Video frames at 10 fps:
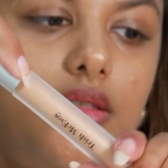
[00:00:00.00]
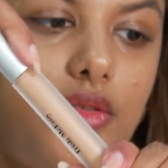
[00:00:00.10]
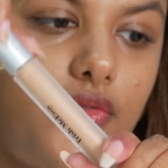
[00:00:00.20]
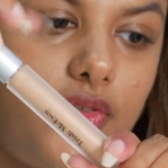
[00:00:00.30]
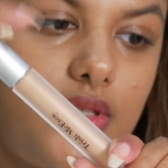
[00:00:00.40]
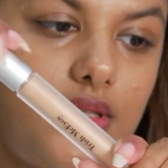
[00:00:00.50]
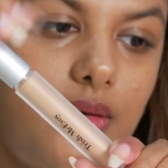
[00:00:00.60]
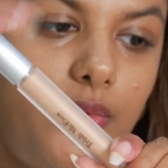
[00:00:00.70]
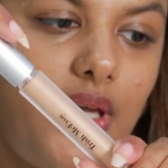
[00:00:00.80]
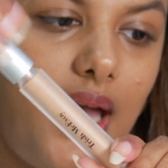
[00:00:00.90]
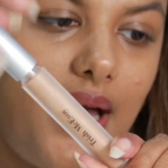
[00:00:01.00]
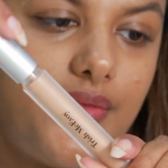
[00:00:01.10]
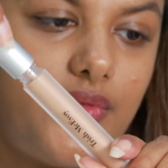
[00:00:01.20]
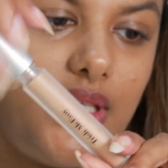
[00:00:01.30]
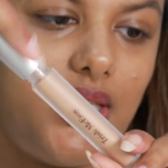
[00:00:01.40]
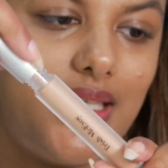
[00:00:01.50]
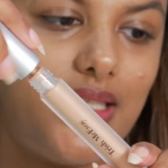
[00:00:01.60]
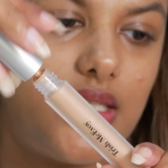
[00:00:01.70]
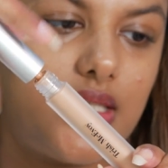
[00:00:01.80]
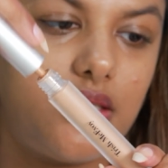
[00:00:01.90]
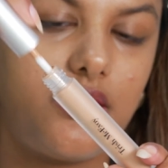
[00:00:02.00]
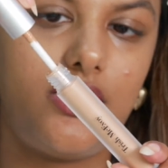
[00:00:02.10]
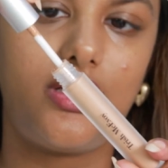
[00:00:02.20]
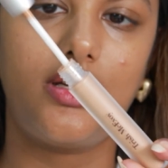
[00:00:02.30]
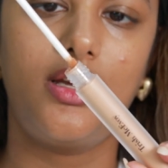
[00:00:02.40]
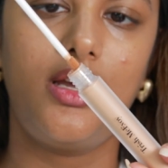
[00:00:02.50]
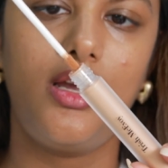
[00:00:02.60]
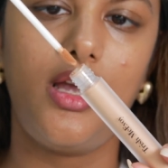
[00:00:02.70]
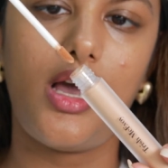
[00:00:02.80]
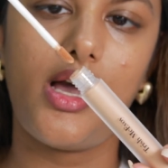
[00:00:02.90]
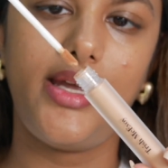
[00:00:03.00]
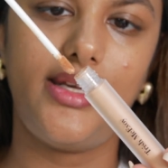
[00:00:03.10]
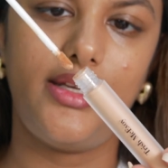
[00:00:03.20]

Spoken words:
So first up, we have the Instant Eye